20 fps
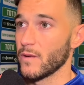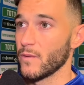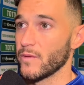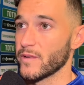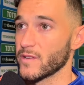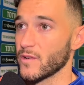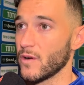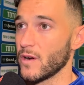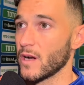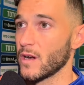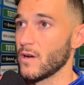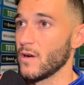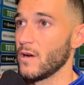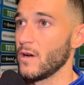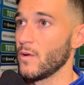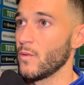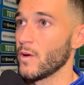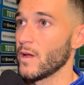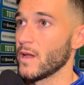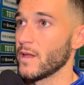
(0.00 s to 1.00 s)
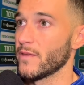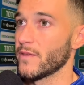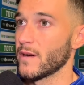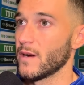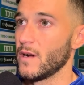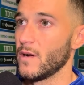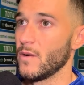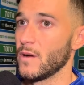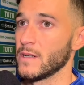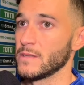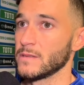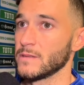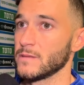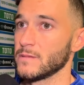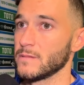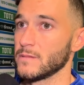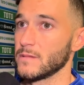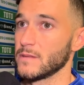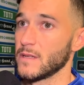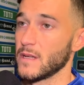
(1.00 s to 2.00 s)
scored a goal, we draw,
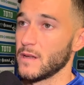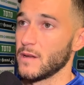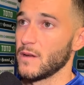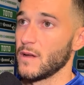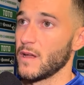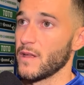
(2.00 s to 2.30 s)
and